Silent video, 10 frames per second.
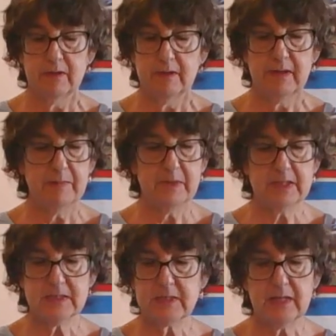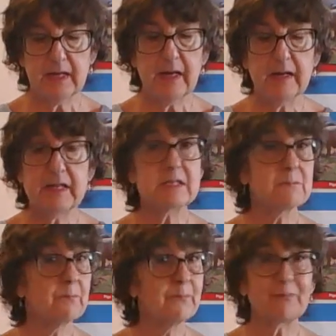Let me see. And it's
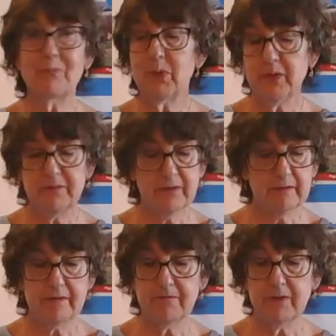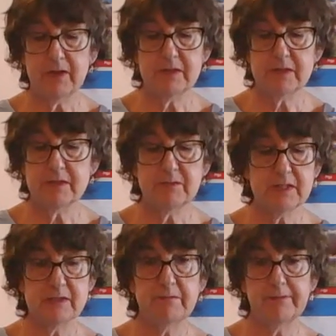perfectly fine to do it
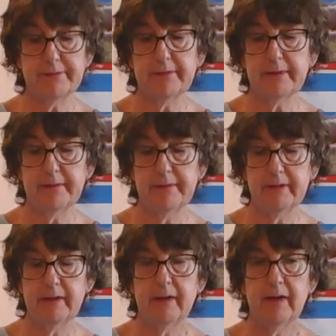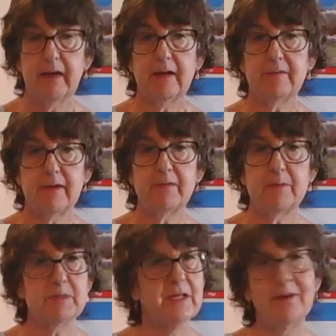differently. And let
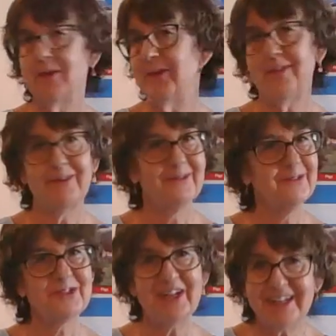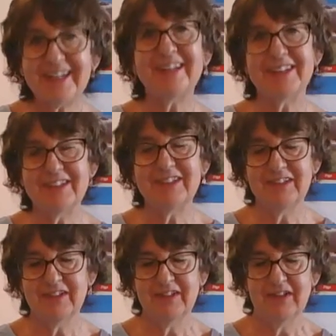them tell you, no, try again.
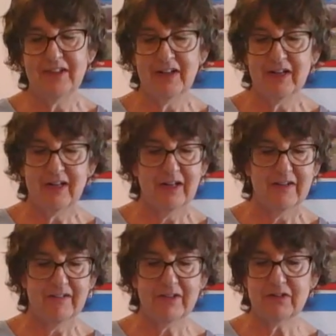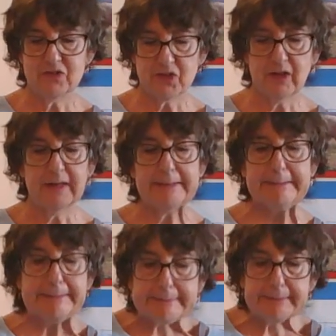Then you try
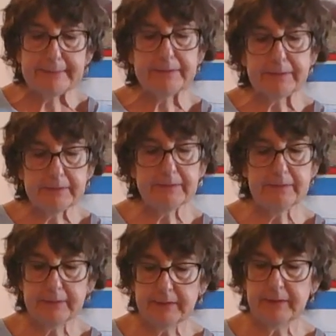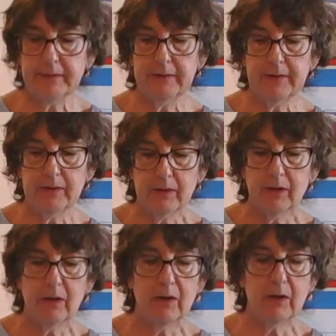again.
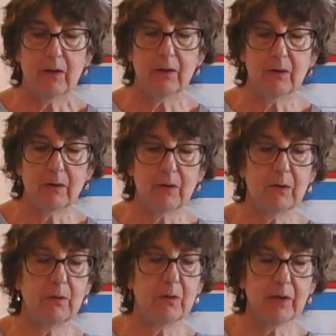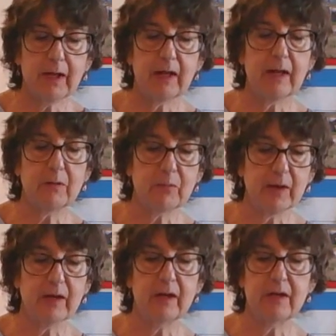Oh, okay,
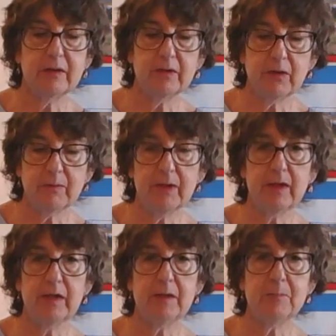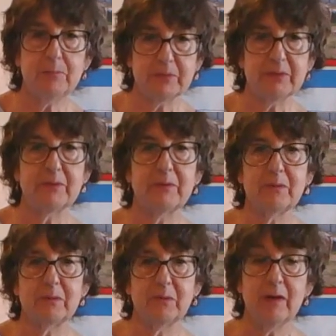red, green,
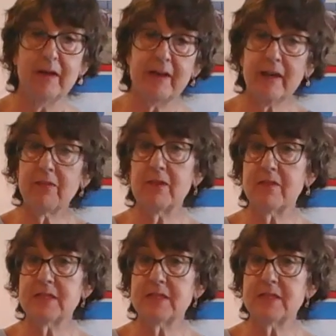blue. Now they're the